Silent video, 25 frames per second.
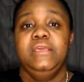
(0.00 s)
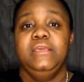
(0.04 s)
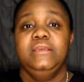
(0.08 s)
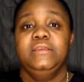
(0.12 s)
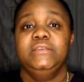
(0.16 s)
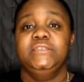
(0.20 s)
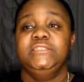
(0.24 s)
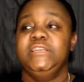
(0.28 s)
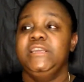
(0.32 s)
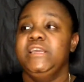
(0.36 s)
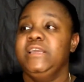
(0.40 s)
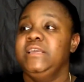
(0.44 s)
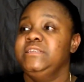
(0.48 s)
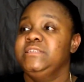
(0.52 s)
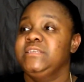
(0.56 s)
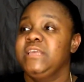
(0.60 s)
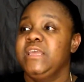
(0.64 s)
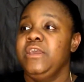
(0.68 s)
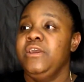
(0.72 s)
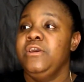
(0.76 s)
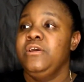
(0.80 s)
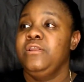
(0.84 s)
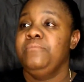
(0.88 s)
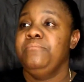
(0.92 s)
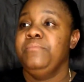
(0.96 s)
she ain't
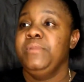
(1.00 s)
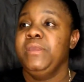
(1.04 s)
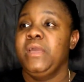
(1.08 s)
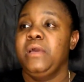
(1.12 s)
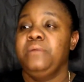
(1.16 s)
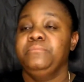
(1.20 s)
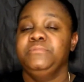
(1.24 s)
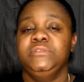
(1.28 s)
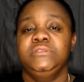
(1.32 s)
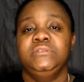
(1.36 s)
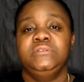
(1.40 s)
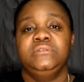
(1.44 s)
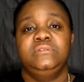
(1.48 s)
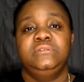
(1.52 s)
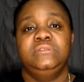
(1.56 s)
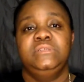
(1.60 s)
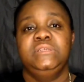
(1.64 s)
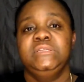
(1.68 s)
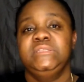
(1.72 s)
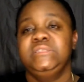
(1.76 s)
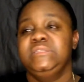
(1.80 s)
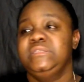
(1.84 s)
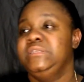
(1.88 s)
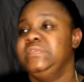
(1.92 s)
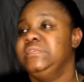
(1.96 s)
scared of me. I'm just
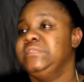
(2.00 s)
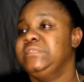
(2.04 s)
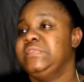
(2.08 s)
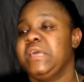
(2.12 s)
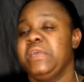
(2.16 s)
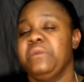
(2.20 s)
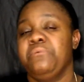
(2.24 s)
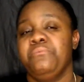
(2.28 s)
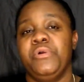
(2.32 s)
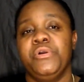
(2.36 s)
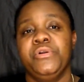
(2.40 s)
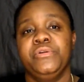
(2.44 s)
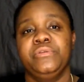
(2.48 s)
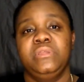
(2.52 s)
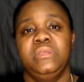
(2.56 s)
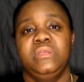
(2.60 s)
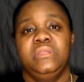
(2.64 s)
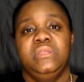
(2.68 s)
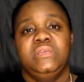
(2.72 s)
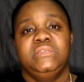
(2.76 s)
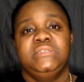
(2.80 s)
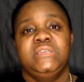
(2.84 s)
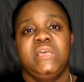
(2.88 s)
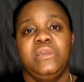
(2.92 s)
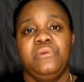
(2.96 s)
this ain't worth it.
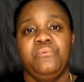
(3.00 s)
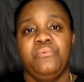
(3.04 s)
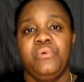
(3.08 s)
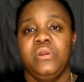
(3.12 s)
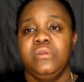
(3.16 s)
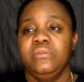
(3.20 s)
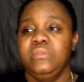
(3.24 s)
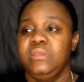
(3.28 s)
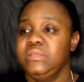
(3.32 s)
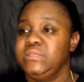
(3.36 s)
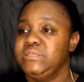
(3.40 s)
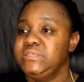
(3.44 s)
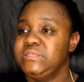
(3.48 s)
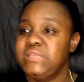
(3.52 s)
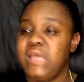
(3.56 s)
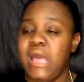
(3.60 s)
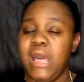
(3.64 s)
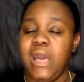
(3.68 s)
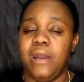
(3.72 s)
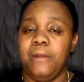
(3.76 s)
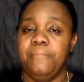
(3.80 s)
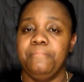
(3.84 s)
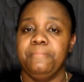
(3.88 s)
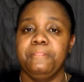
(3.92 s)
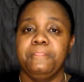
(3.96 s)
This ain't worth it.
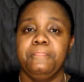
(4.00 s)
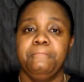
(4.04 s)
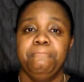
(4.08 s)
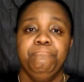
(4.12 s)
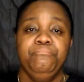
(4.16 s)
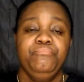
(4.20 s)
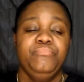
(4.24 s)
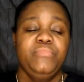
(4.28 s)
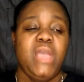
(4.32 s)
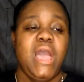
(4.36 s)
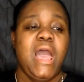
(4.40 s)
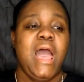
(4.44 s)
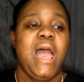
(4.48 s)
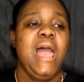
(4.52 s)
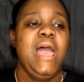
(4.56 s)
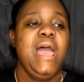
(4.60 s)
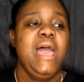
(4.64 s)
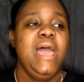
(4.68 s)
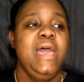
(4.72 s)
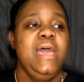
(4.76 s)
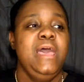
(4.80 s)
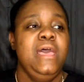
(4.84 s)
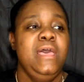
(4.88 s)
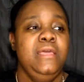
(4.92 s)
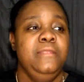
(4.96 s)
Stop. I
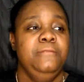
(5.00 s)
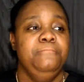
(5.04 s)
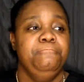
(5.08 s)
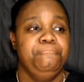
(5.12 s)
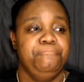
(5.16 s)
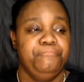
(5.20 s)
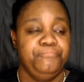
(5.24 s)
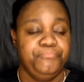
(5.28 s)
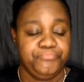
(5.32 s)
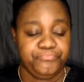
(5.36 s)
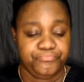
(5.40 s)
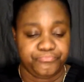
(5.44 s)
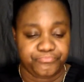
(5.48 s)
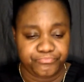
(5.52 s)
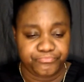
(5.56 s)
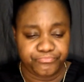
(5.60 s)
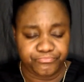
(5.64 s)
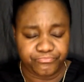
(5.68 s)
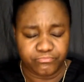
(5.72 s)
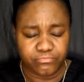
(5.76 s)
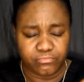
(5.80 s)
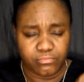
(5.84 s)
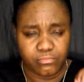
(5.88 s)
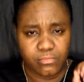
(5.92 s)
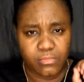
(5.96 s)
had
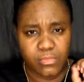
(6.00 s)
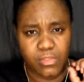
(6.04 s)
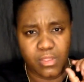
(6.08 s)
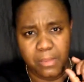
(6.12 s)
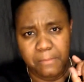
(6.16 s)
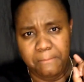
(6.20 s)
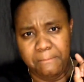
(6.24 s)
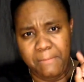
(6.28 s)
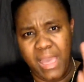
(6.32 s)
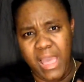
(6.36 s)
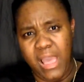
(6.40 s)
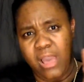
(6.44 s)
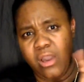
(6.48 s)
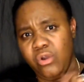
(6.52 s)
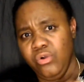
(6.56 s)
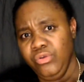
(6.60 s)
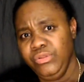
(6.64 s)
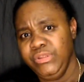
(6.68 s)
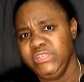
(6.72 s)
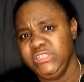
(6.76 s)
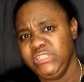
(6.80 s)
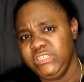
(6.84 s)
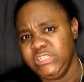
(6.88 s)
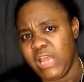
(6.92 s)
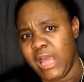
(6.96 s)
my
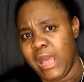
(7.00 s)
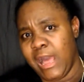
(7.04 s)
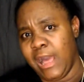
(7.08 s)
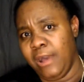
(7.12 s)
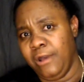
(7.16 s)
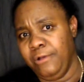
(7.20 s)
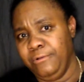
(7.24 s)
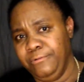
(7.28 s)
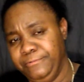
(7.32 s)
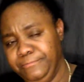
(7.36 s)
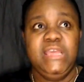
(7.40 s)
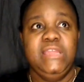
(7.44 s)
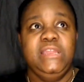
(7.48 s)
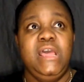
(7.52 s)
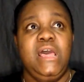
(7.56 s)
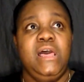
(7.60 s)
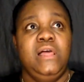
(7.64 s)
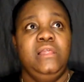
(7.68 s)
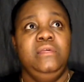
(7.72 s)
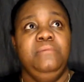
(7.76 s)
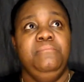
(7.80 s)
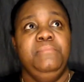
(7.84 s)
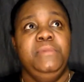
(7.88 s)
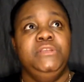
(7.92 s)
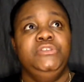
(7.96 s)
oldest child in
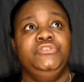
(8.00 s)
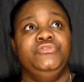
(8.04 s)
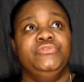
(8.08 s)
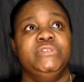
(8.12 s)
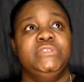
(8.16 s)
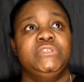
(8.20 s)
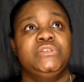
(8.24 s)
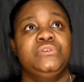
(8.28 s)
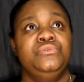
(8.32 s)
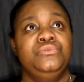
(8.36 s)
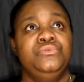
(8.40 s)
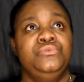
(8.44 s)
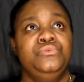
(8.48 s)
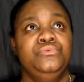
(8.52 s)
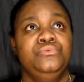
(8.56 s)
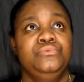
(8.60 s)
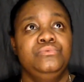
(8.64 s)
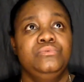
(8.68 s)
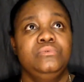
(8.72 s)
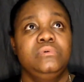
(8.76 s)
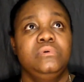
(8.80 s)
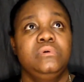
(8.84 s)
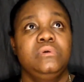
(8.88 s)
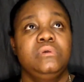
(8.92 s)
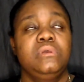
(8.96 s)
elementary school,
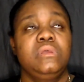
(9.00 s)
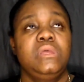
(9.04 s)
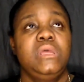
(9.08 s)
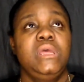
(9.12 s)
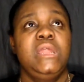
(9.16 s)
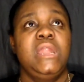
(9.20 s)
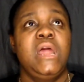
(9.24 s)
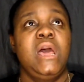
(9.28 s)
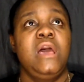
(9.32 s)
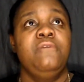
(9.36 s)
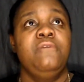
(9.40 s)
and I